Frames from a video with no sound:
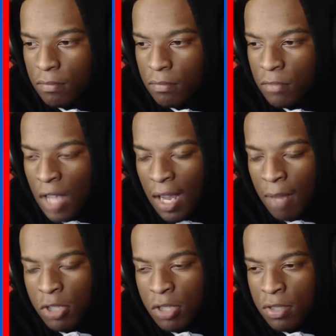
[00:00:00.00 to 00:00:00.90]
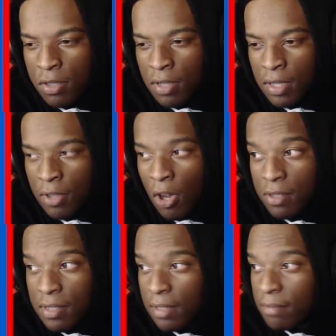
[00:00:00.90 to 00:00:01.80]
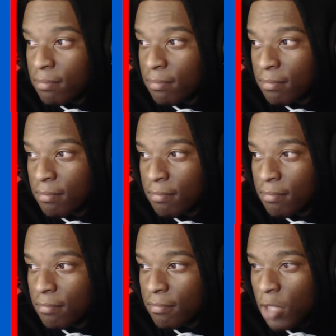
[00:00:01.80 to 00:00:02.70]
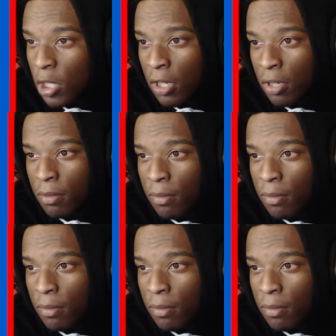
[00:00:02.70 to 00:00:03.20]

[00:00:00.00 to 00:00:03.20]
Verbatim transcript: like I'm just exhausted, you know.